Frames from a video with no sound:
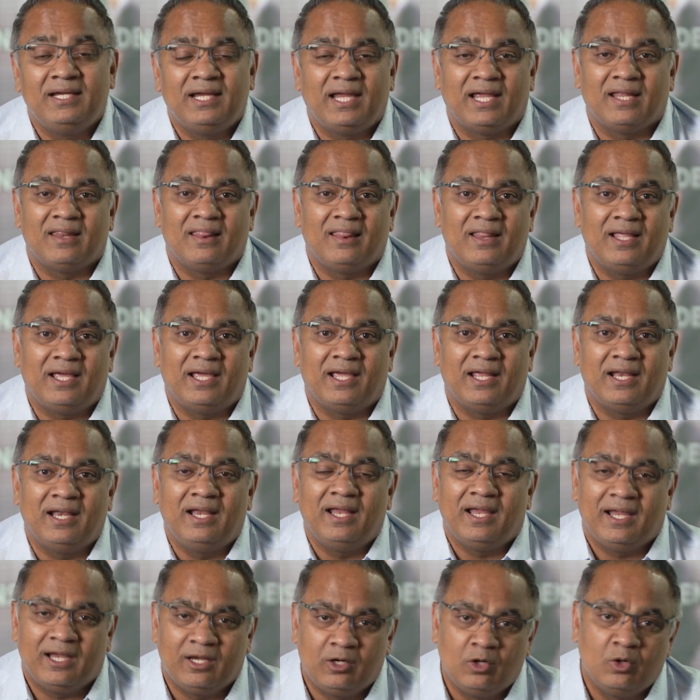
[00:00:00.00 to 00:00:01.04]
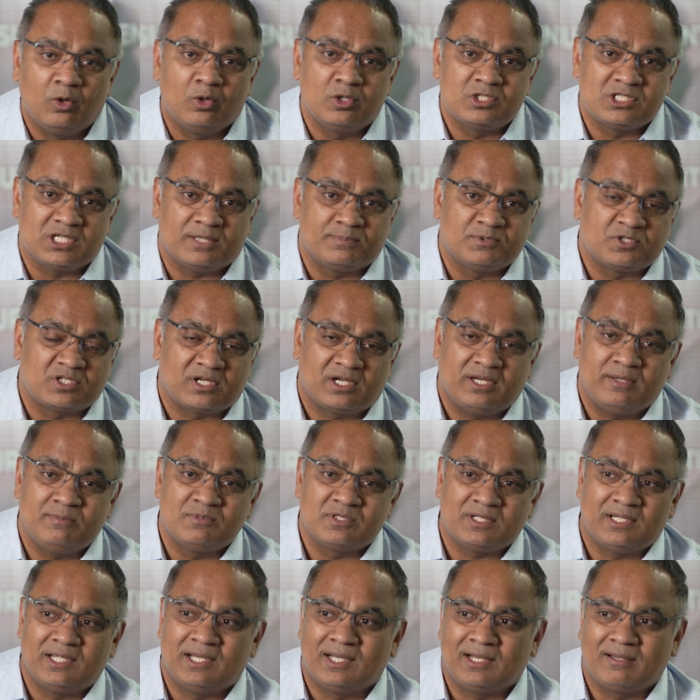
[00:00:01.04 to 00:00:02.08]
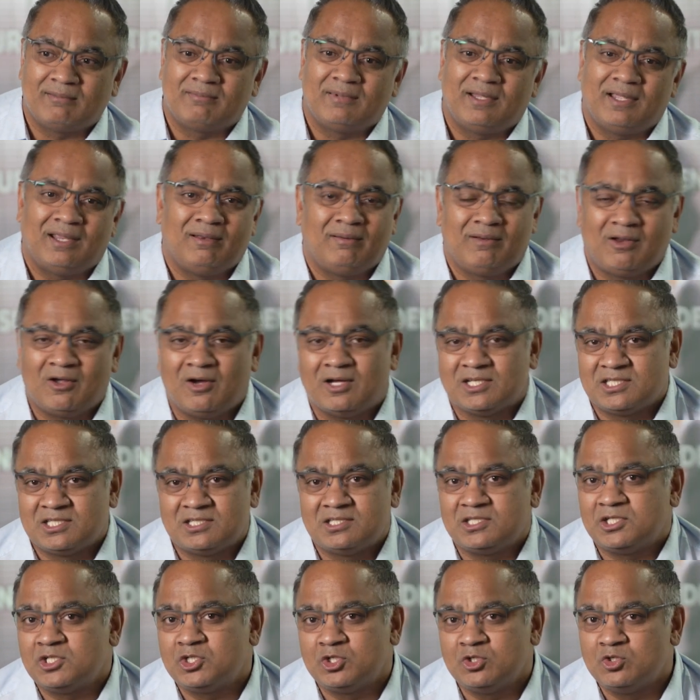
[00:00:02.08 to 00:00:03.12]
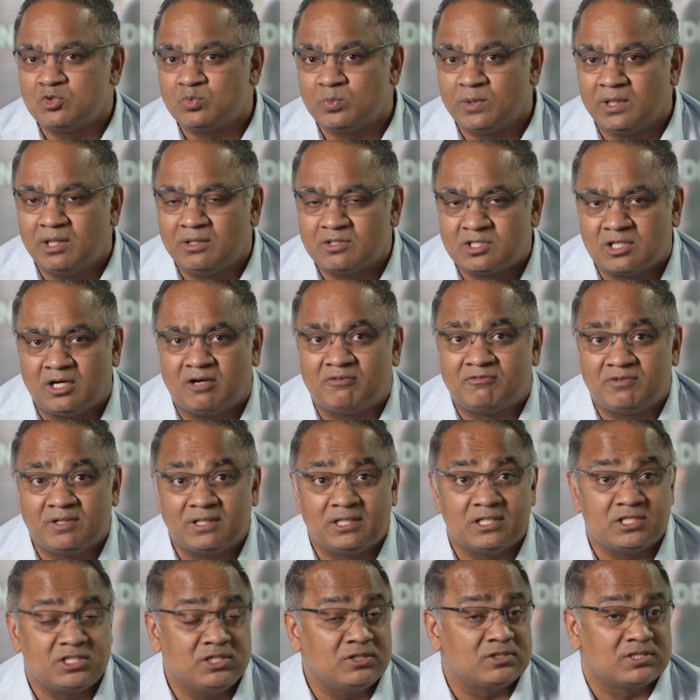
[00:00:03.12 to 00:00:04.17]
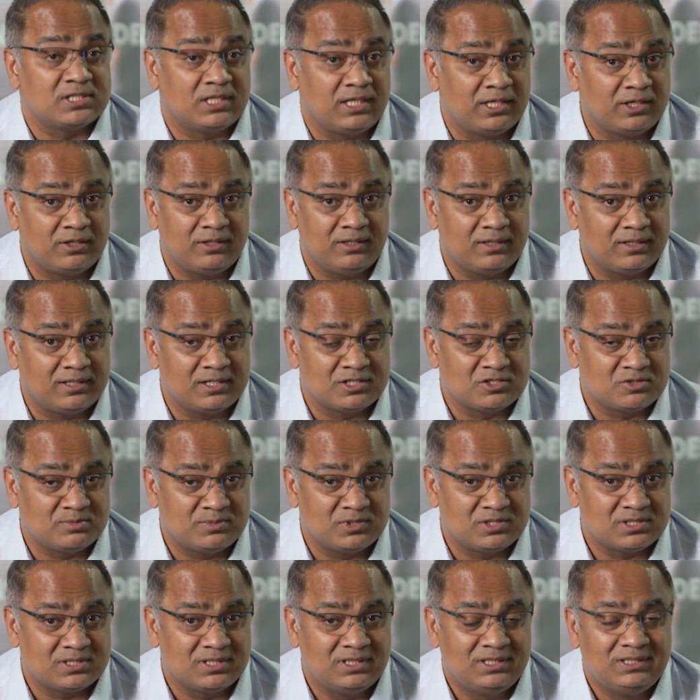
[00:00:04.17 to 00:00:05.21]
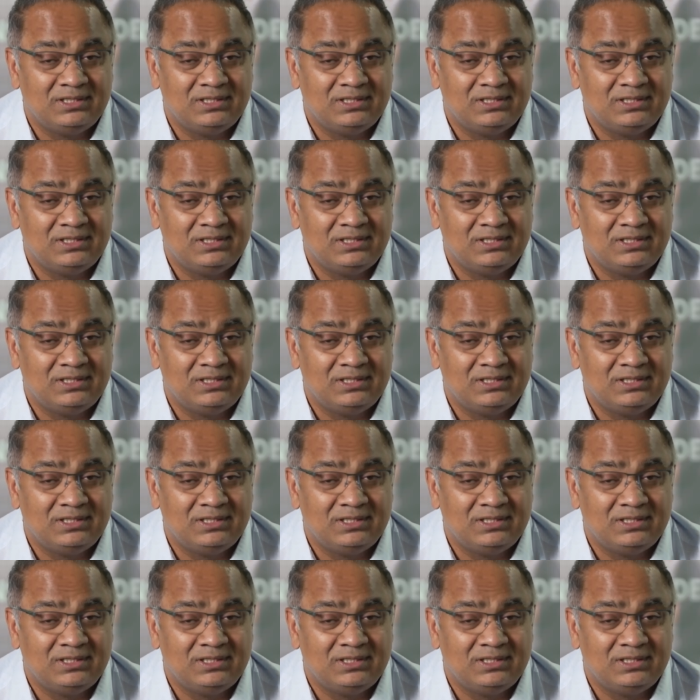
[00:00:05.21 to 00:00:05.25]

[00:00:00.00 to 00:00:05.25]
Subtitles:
and then it goes upstream and causes issues with the software that you're selling to your customers.